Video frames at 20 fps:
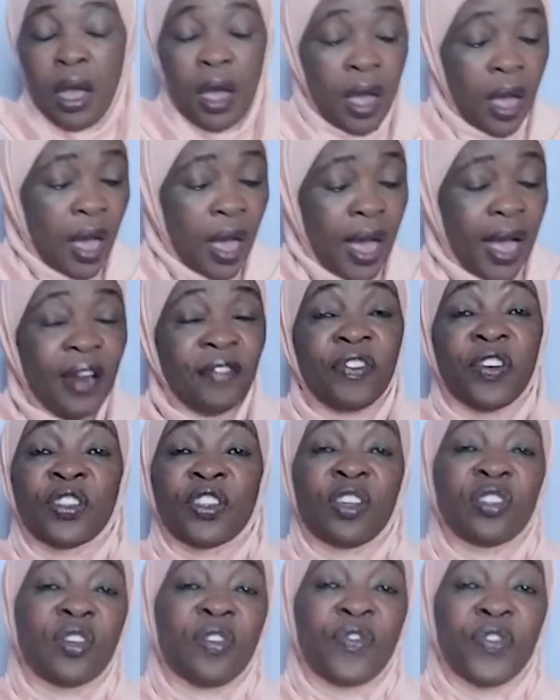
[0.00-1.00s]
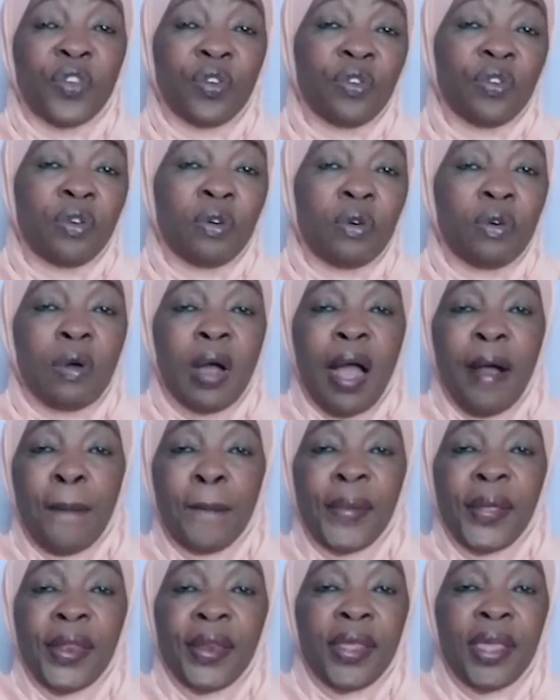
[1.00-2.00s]
And for those of you who
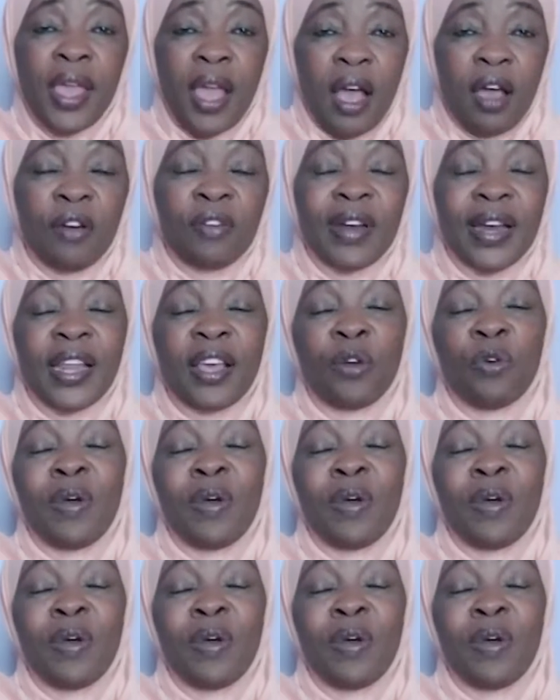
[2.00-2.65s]
have been here already,